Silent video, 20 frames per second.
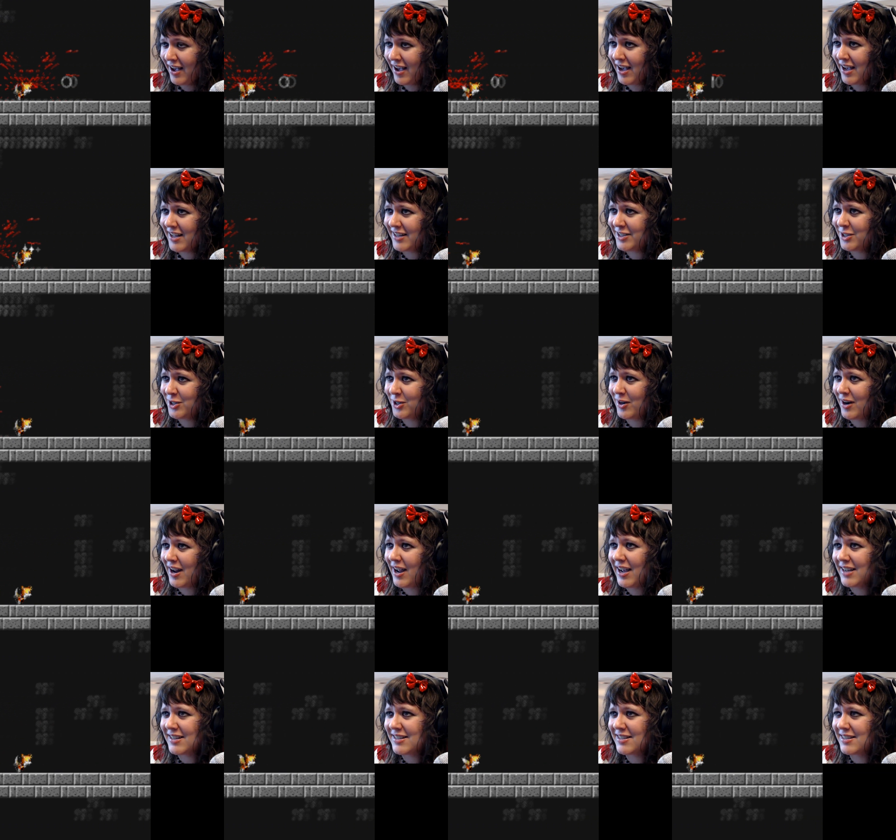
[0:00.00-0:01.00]
I
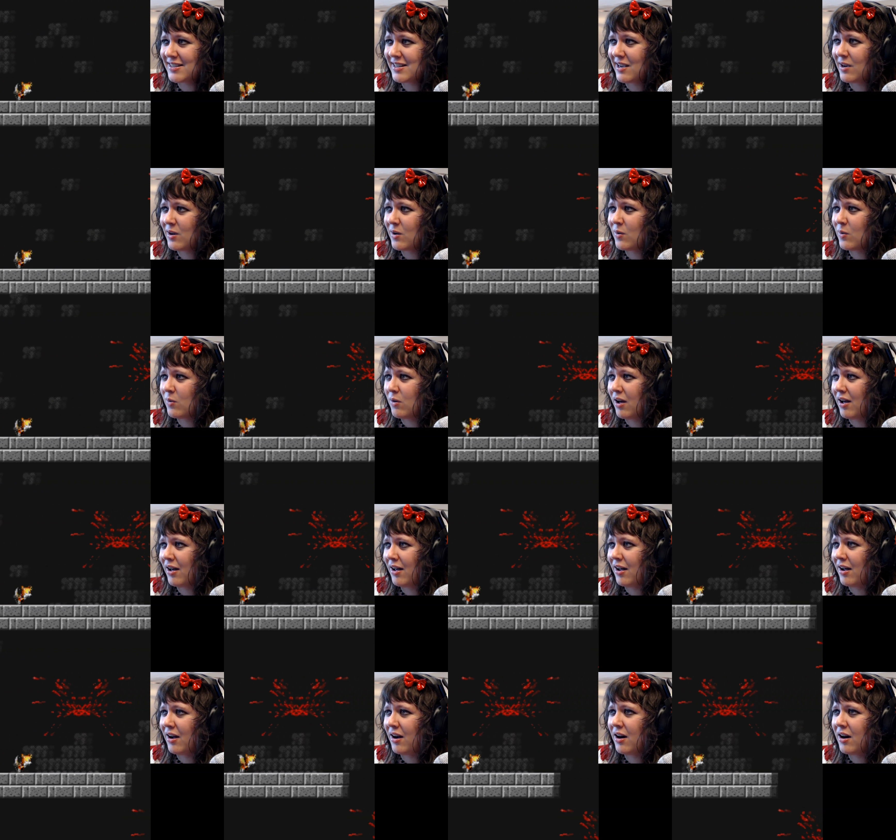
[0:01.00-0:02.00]
tried so
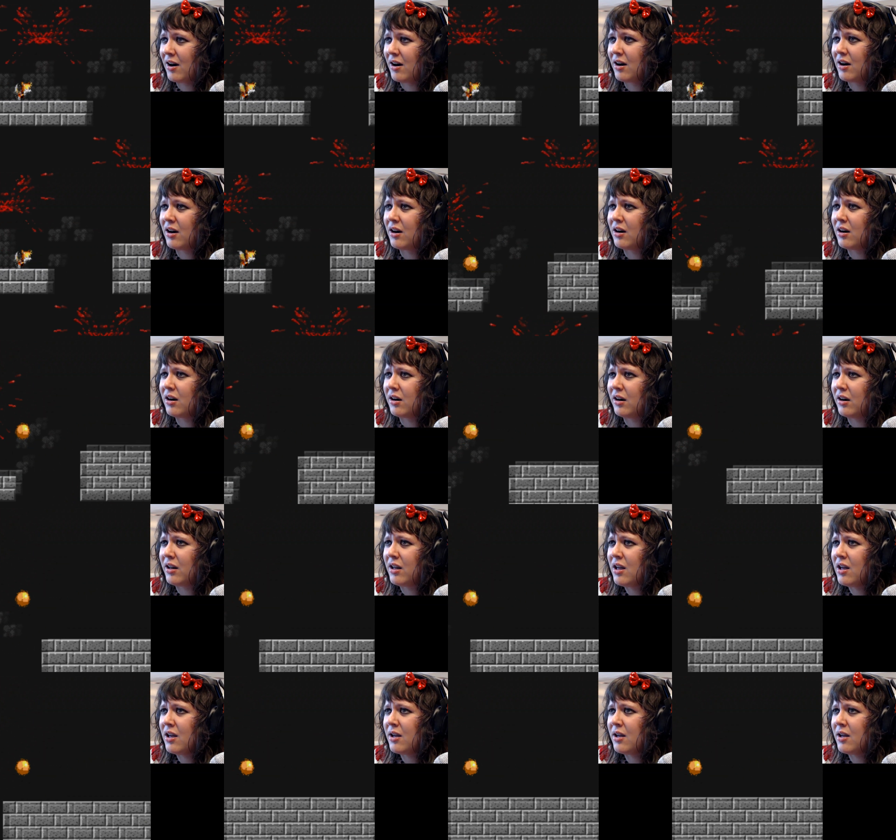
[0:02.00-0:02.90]
hard,